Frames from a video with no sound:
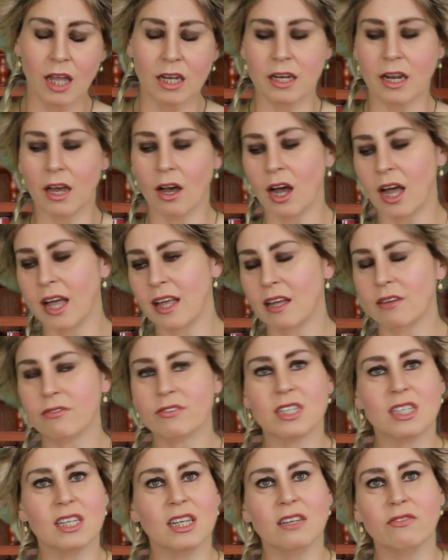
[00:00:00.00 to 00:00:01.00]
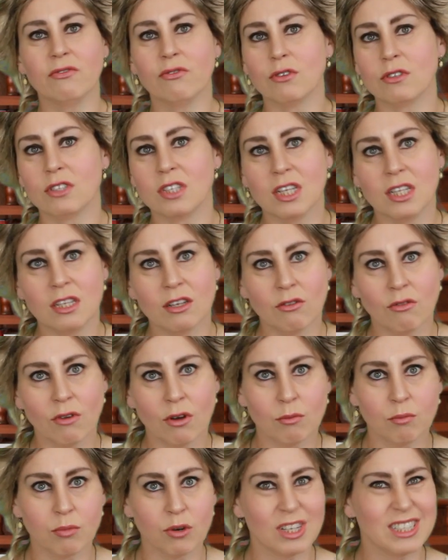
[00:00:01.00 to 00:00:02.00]
Now, I have seen
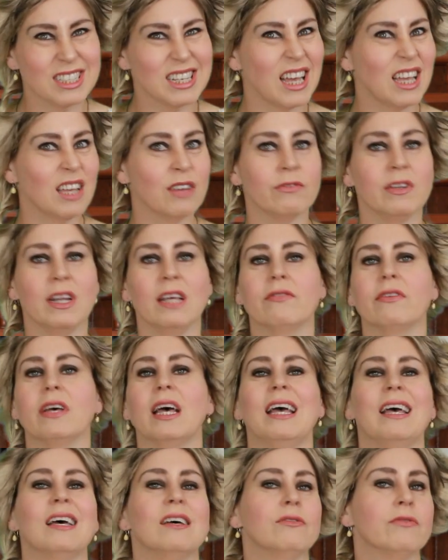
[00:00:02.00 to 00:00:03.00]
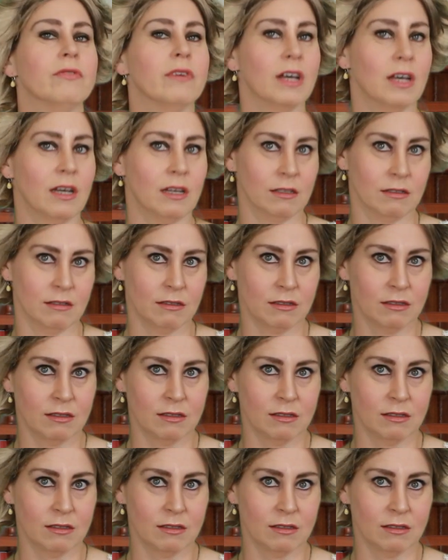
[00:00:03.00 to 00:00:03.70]
14-year-old boys. I have never ever